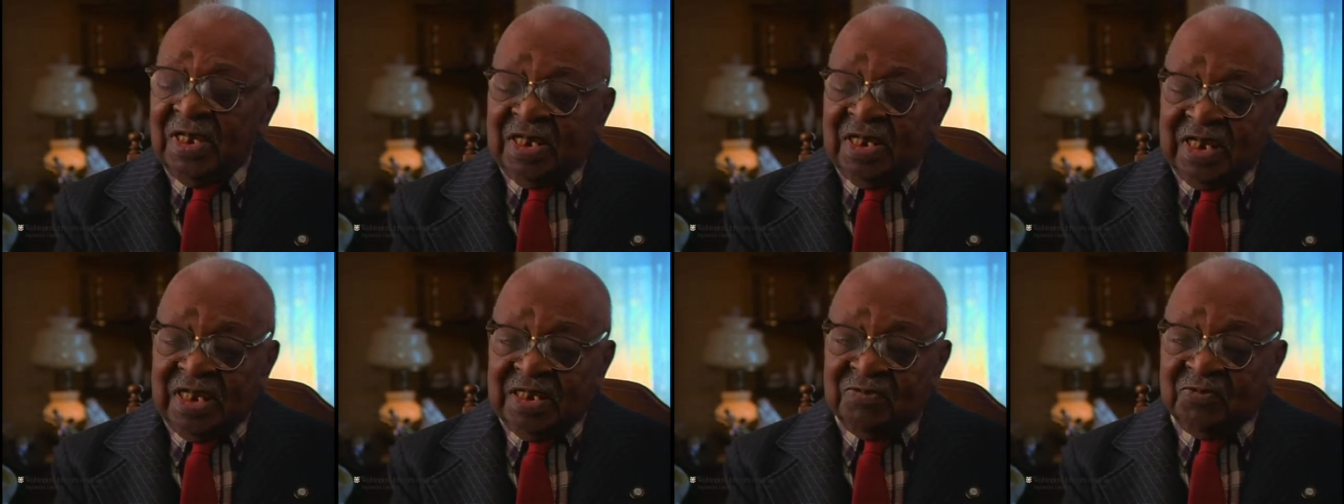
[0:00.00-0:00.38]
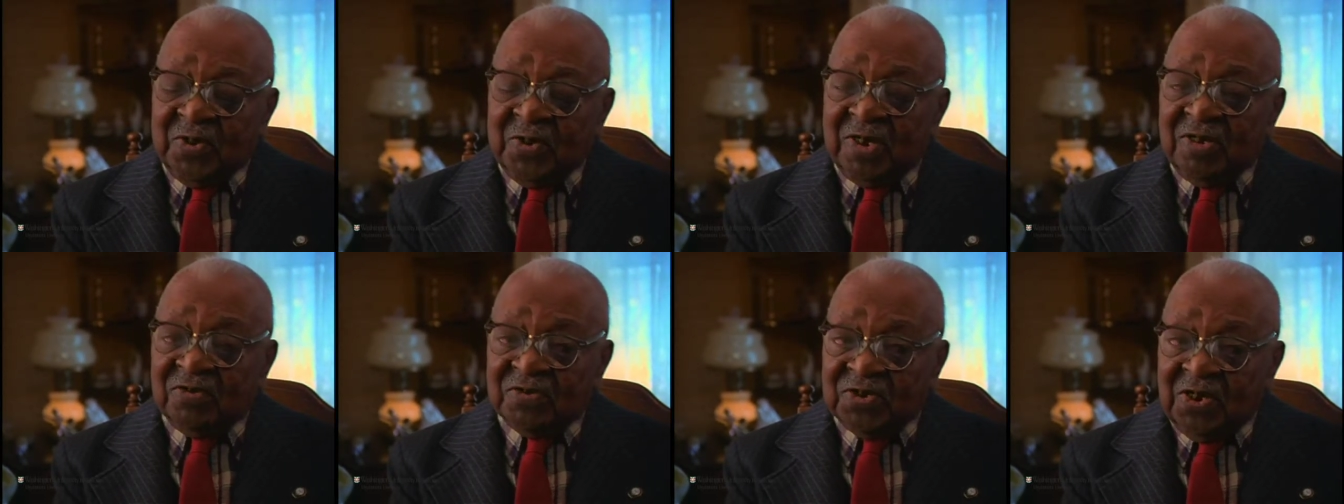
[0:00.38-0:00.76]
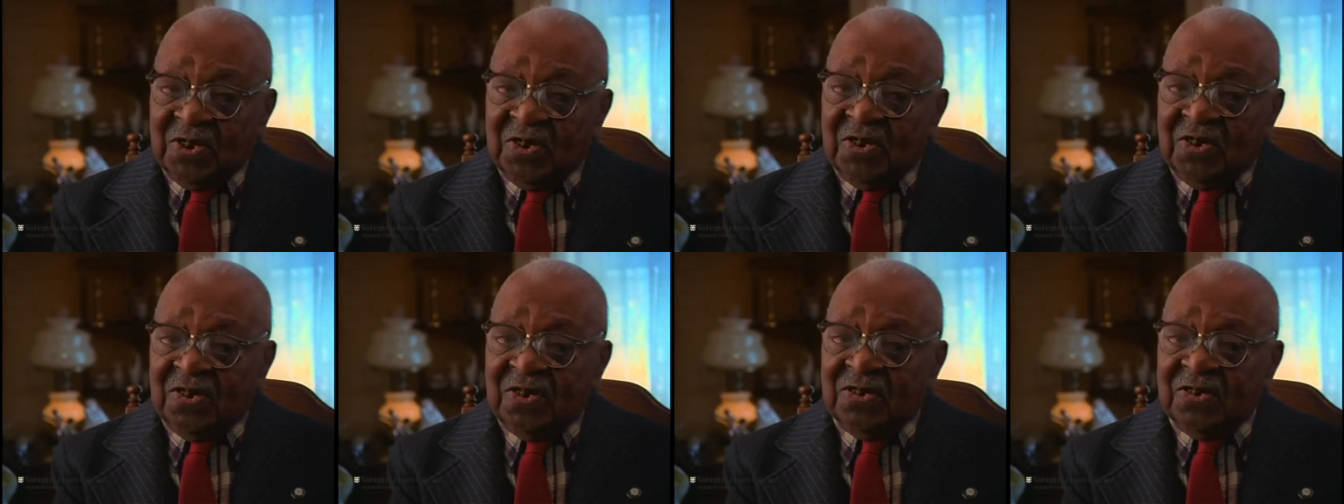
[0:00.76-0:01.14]
and Will
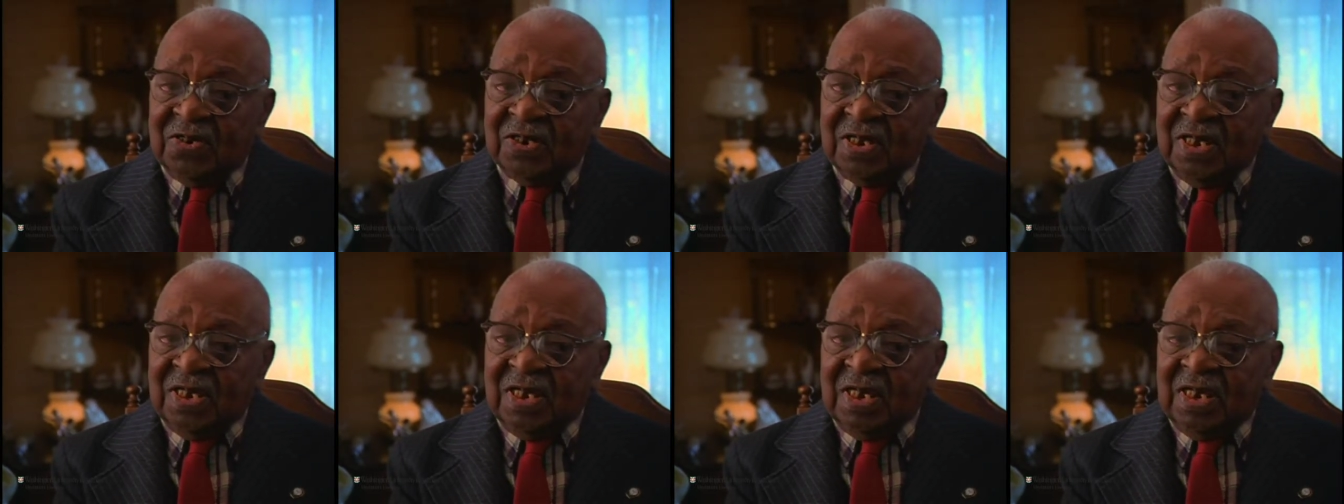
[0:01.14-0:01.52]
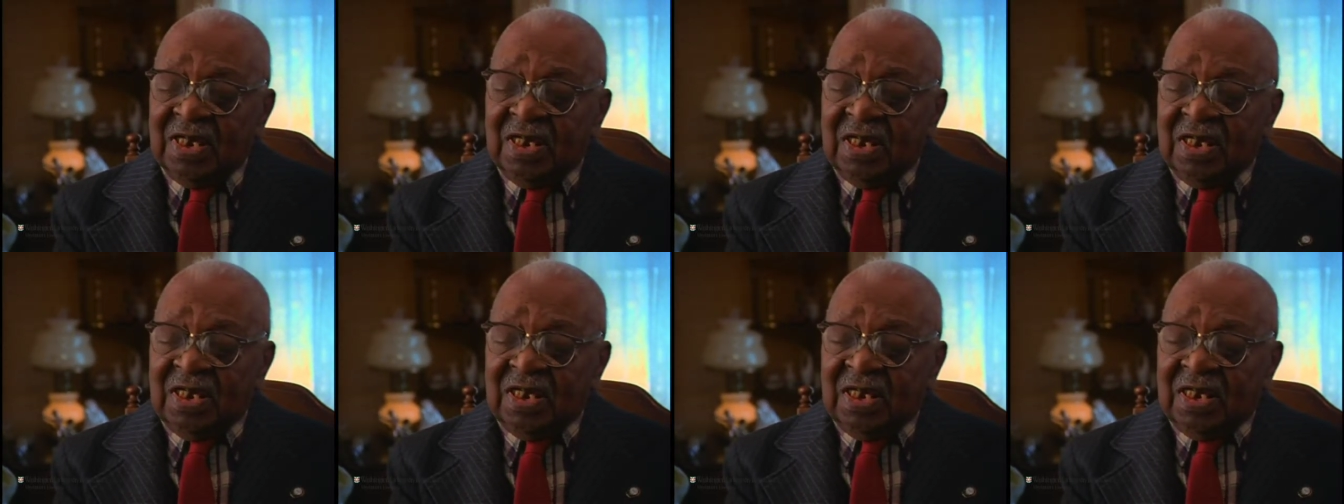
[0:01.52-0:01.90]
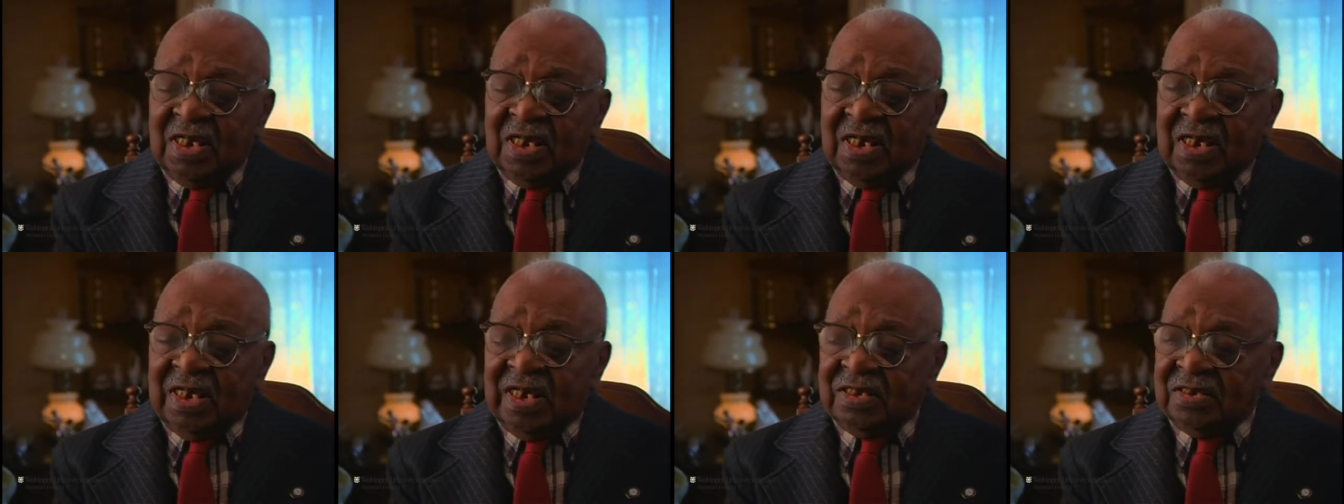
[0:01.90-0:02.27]
Young,
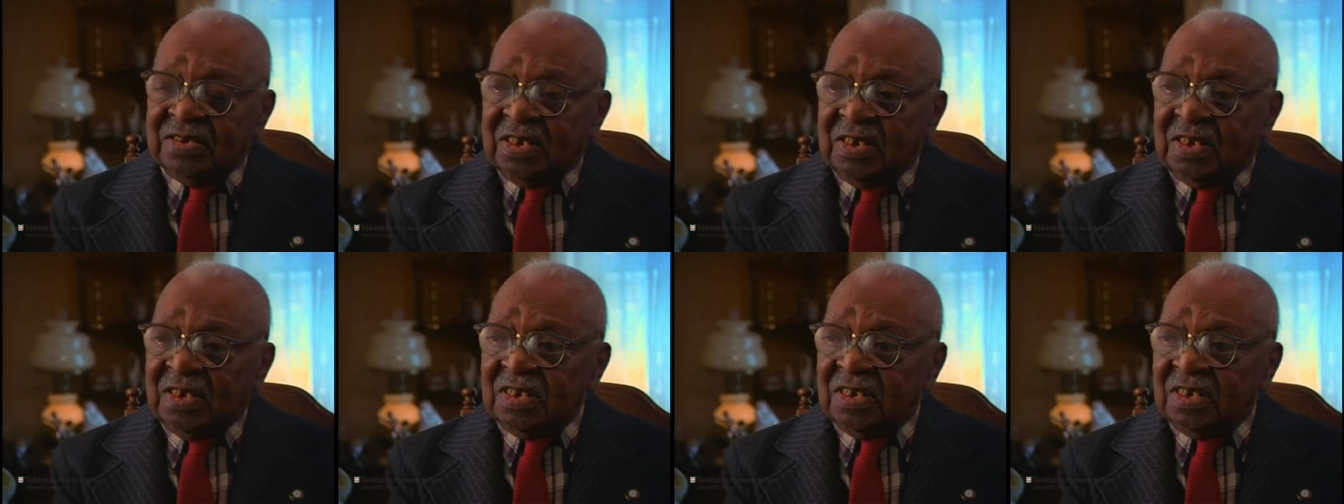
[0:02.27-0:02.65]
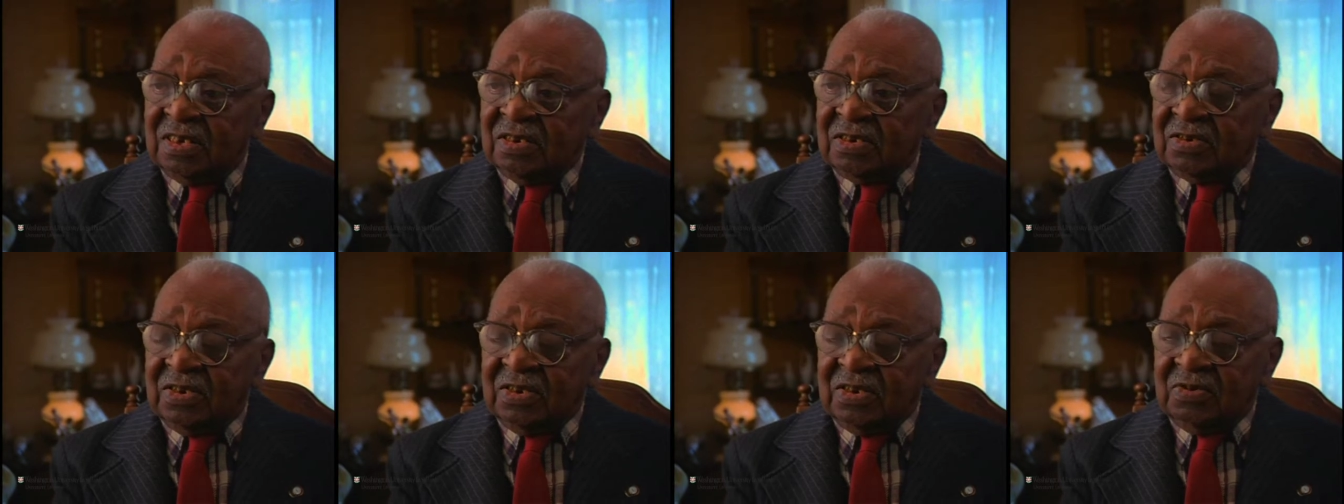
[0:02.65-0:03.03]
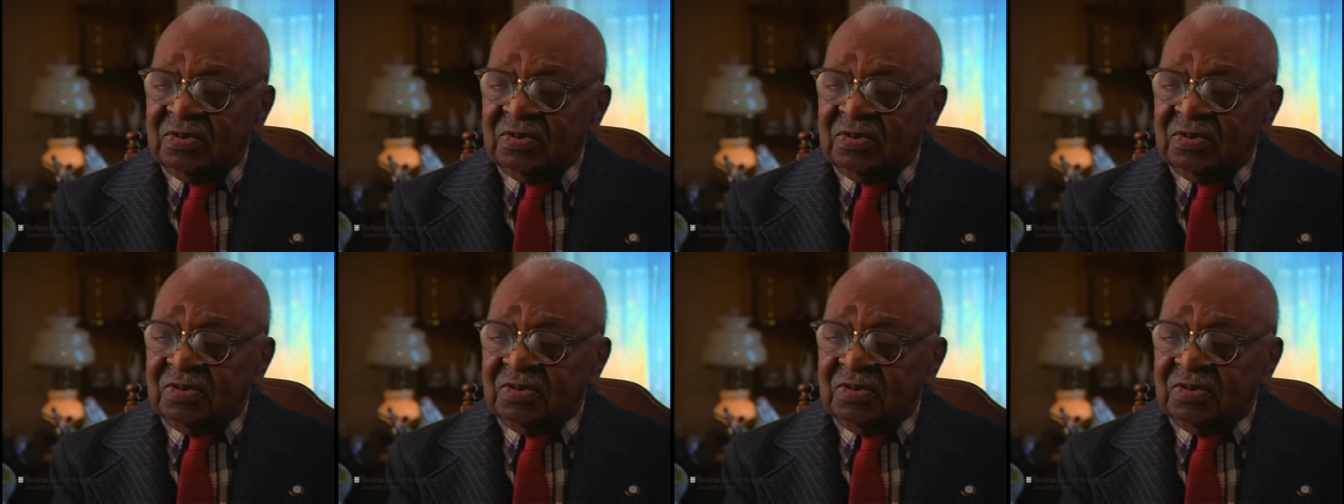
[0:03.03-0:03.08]
and uh,